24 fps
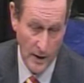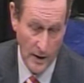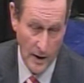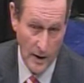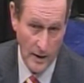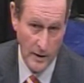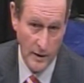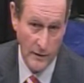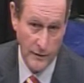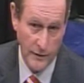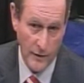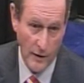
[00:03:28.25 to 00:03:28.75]

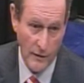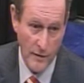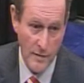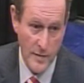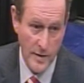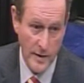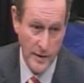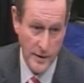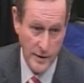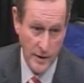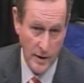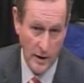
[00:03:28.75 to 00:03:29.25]
And if
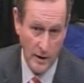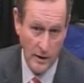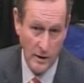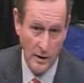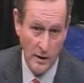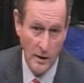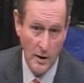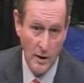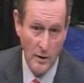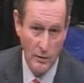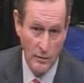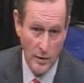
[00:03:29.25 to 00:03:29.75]
governments say
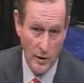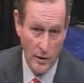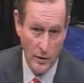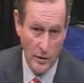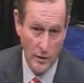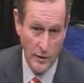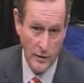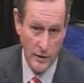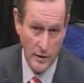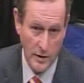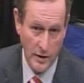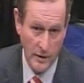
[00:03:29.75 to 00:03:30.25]
we're
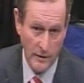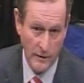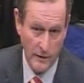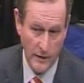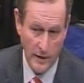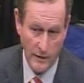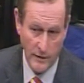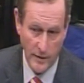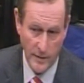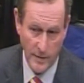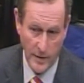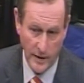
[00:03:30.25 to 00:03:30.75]
going to give
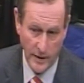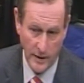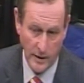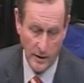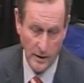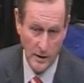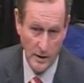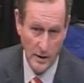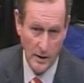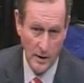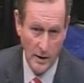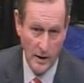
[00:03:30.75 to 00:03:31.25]
everybody
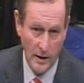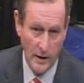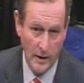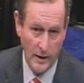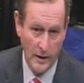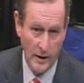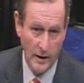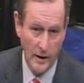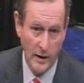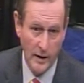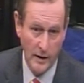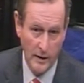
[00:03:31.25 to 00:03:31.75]

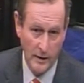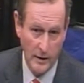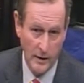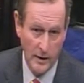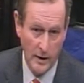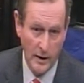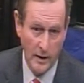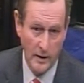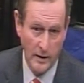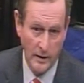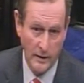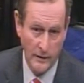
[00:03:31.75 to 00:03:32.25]
uh, a,
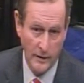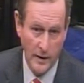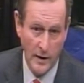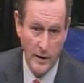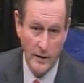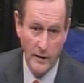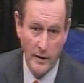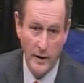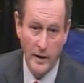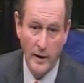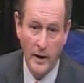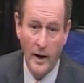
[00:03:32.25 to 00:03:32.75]
a,
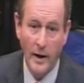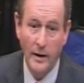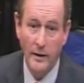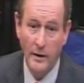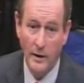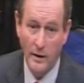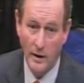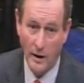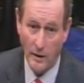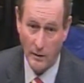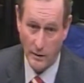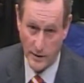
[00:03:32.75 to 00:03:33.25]
a, an
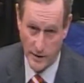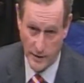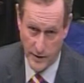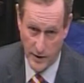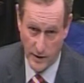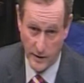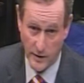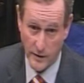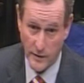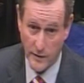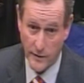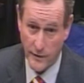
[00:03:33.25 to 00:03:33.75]
allowance
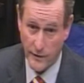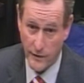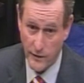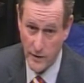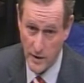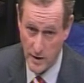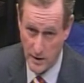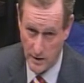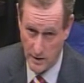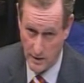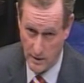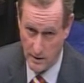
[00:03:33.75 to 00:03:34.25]
that is
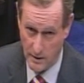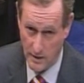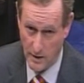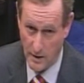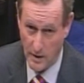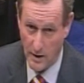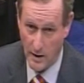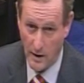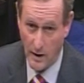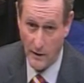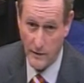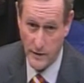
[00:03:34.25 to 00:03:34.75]
free,
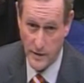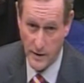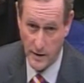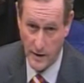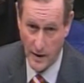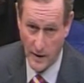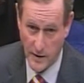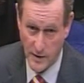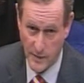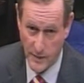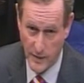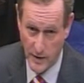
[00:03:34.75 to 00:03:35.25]
obviously
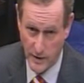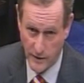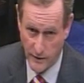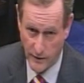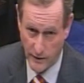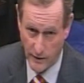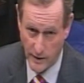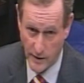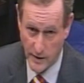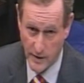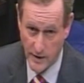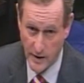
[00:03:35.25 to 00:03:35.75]
that speaks
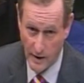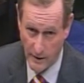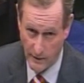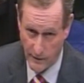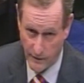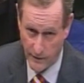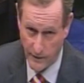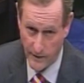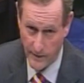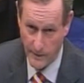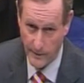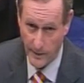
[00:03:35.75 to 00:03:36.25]
for
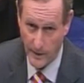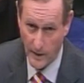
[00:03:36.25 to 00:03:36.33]
itself.